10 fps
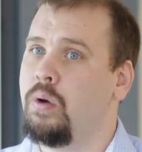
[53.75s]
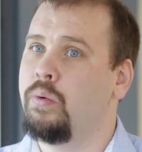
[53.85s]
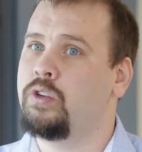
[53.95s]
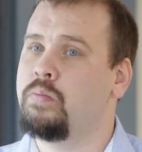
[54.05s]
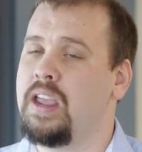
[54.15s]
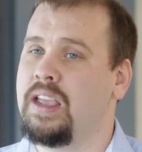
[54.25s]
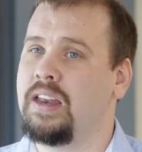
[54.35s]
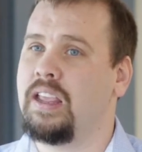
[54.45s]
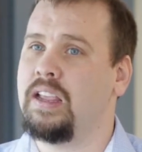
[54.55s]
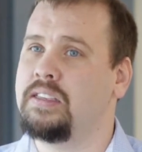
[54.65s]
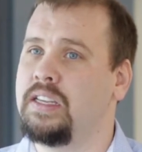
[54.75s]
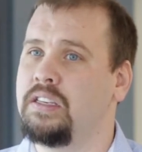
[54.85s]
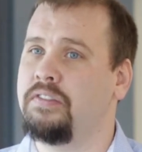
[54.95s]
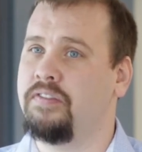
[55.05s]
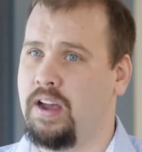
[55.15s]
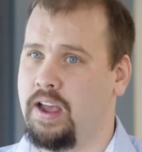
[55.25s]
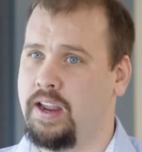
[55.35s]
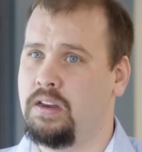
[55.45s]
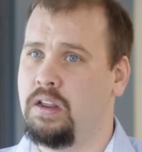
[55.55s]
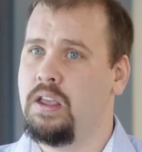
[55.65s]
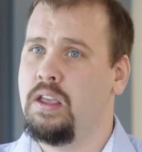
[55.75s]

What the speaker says: which make it easy to find